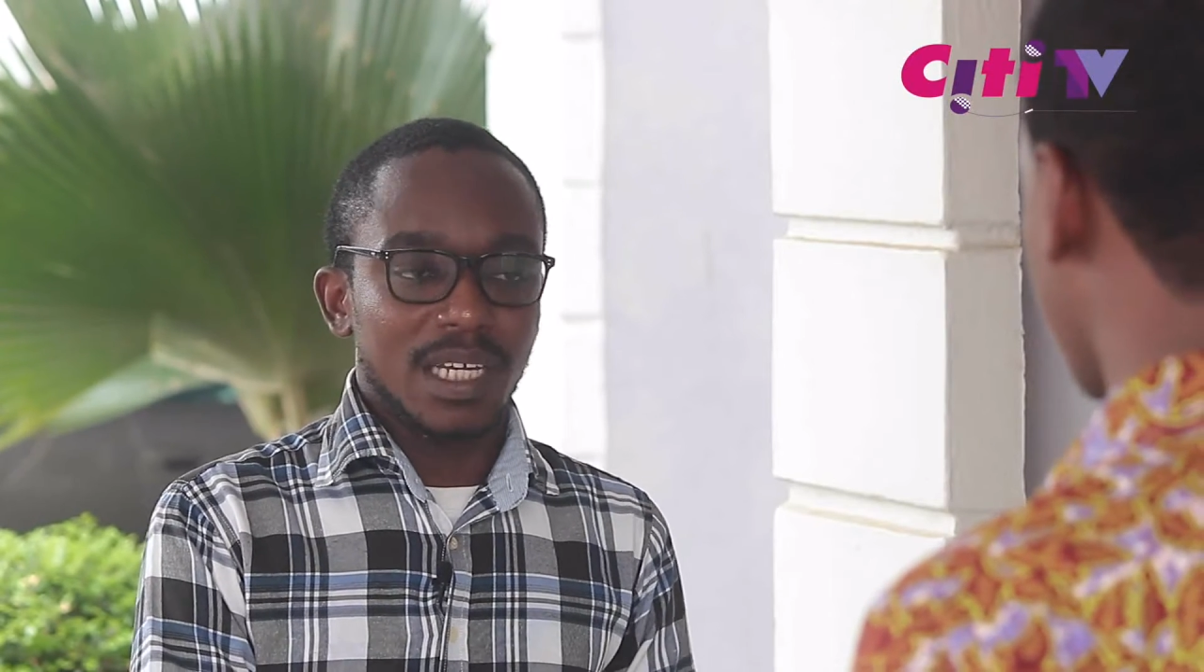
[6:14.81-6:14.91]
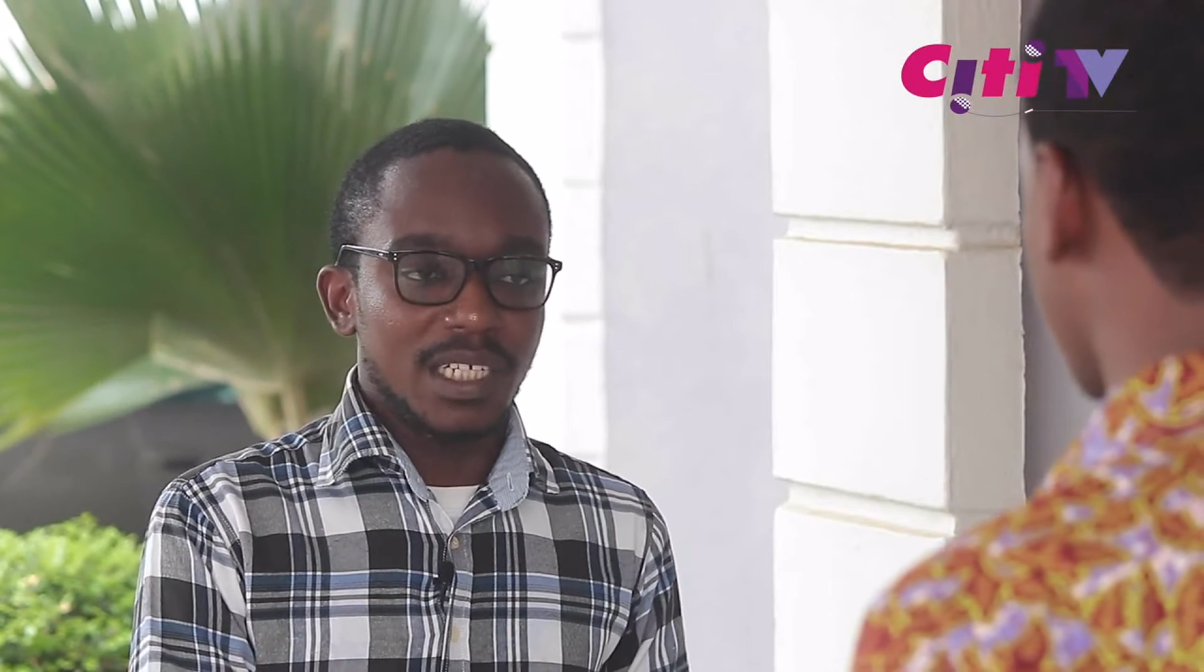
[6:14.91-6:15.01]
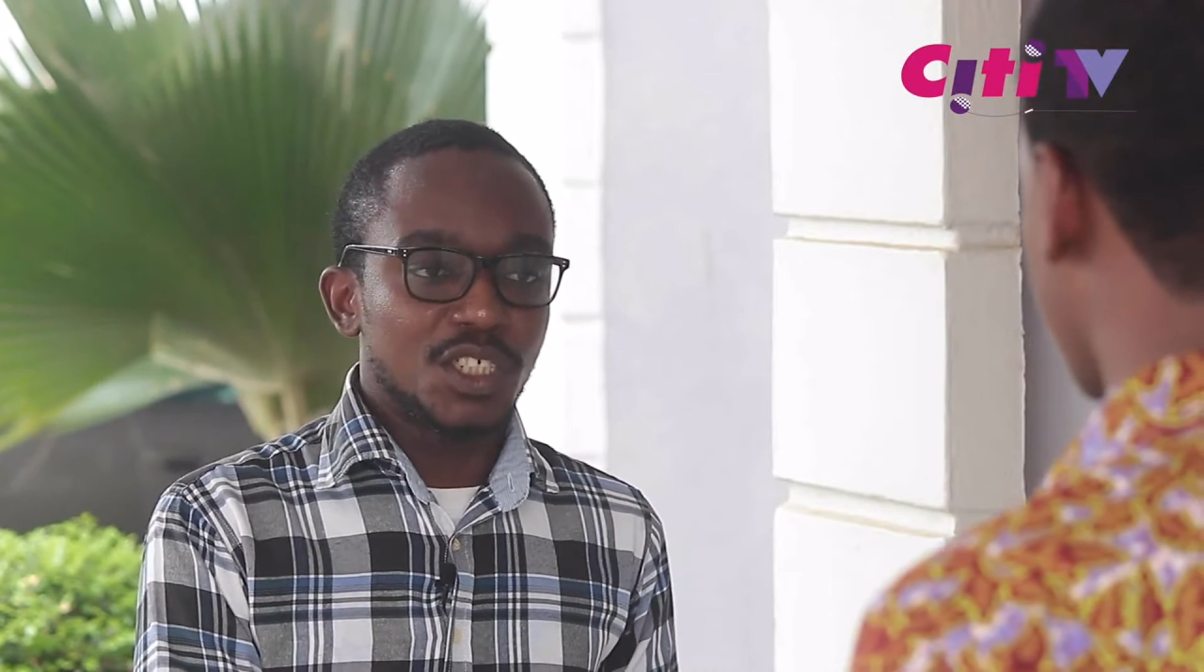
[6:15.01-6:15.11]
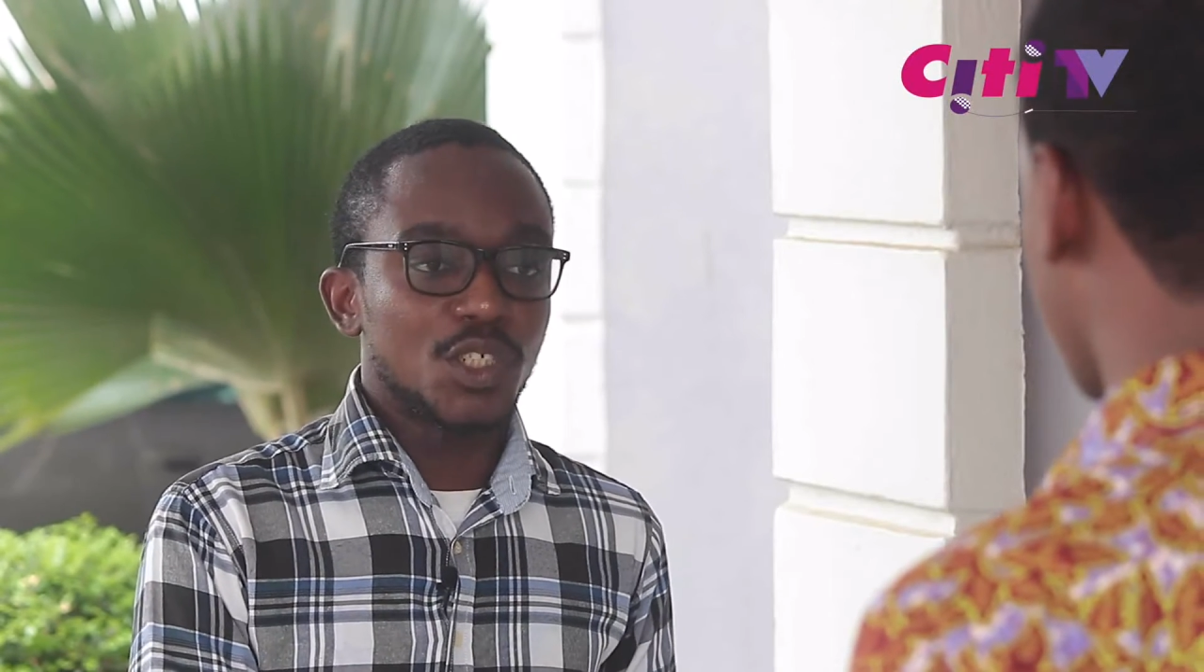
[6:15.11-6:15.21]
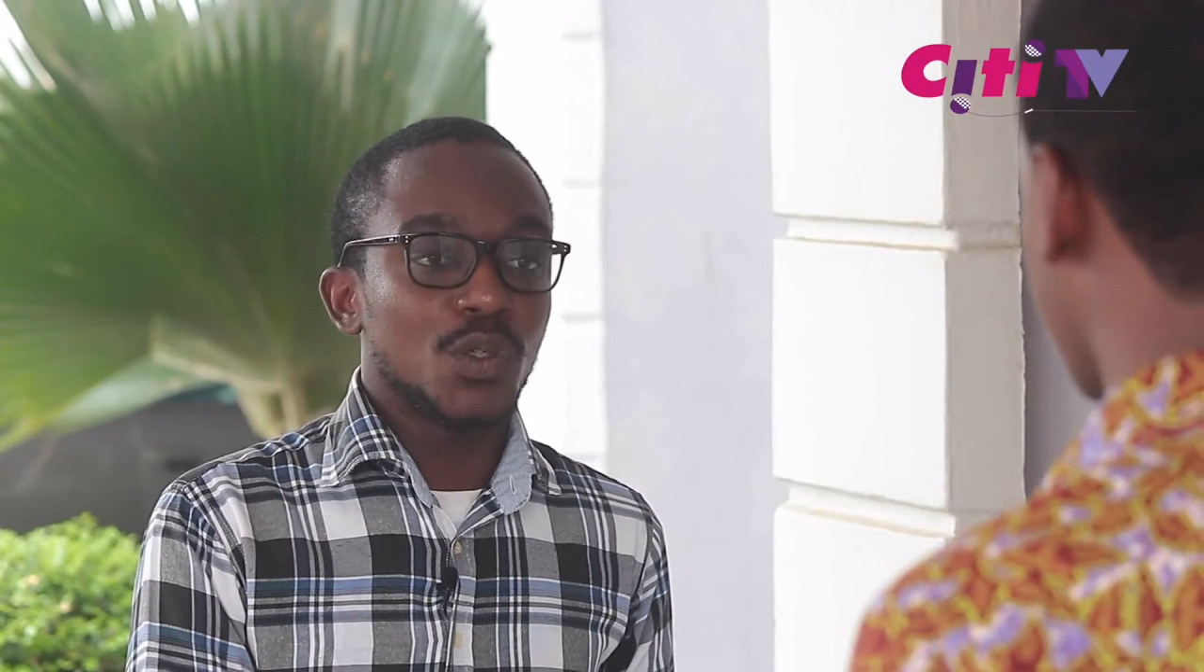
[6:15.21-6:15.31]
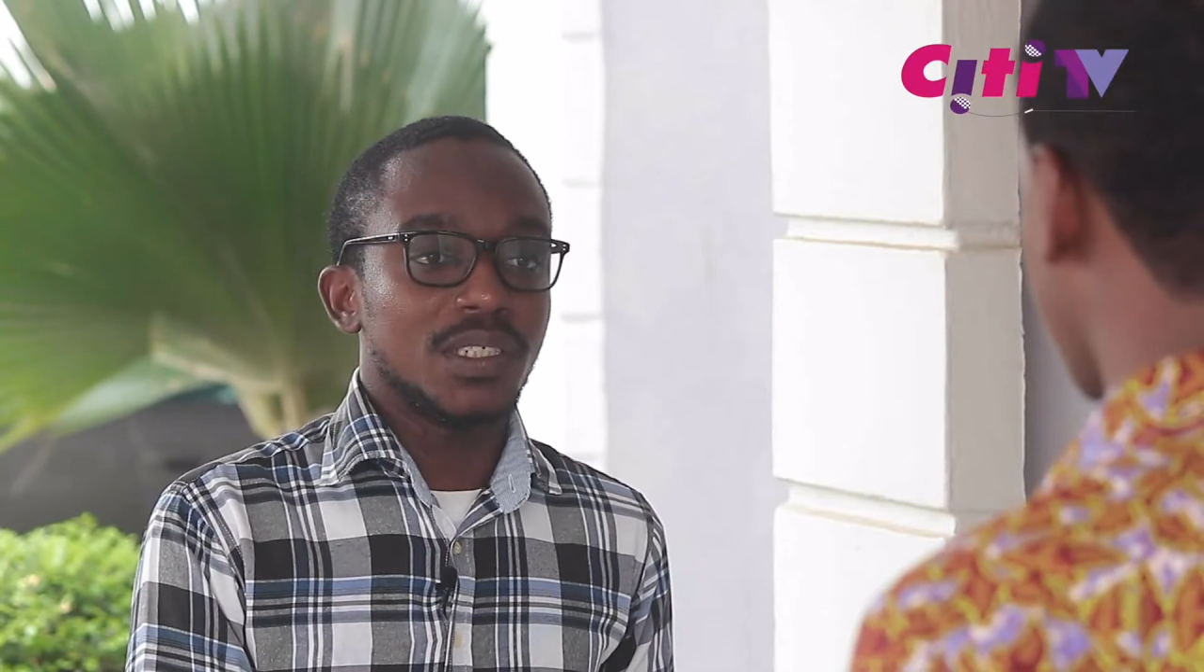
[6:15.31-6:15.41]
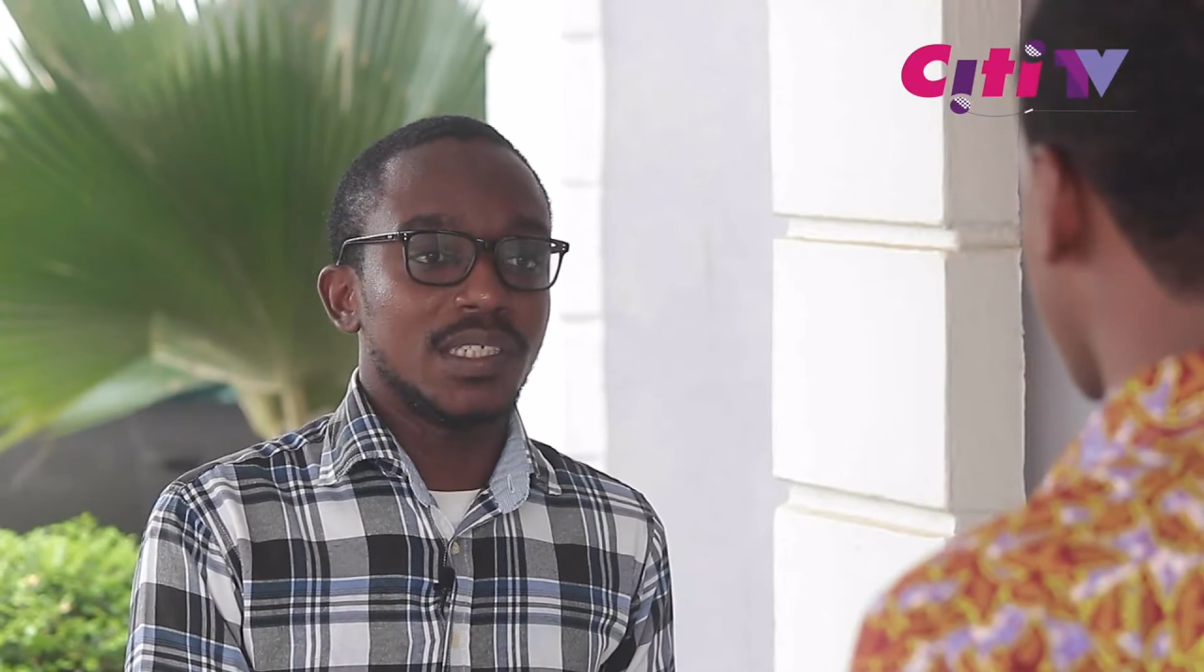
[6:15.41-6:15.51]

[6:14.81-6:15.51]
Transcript: the issue is